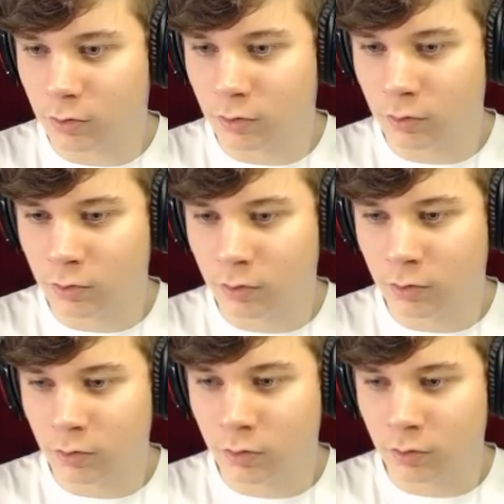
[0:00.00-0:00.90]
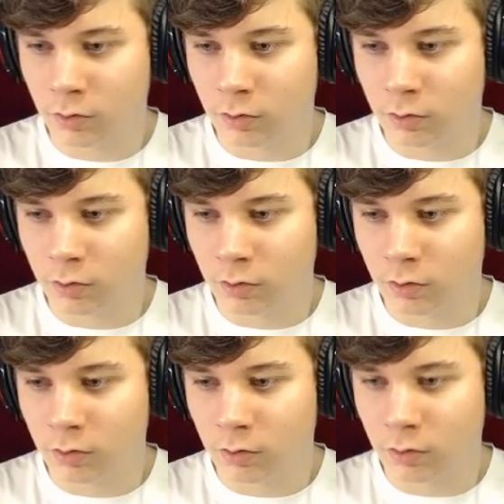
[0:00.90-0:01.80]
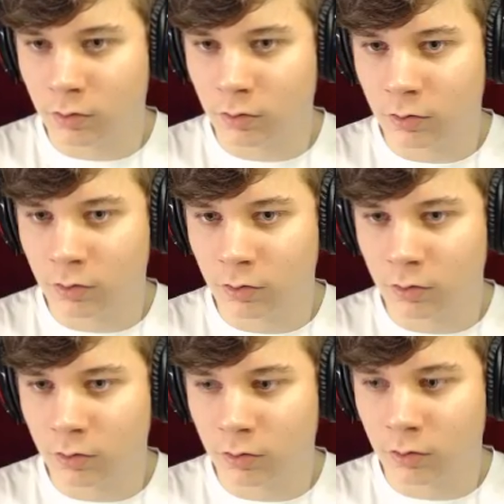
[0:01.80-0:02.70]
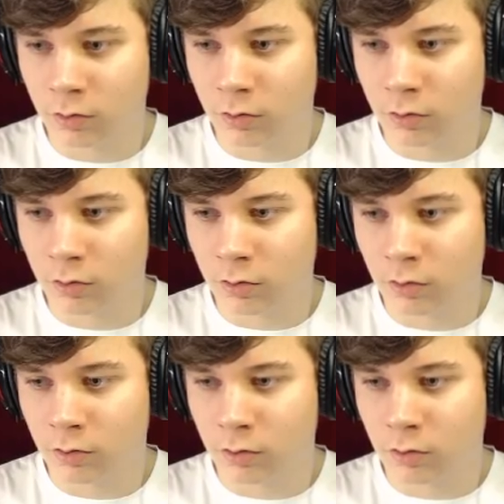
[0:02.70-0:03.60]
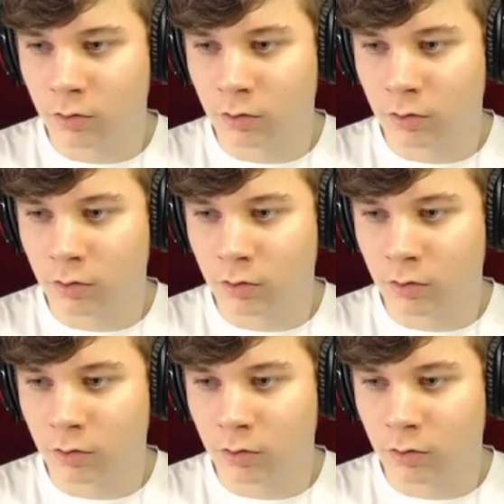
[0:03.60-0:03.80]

Nobody speaks.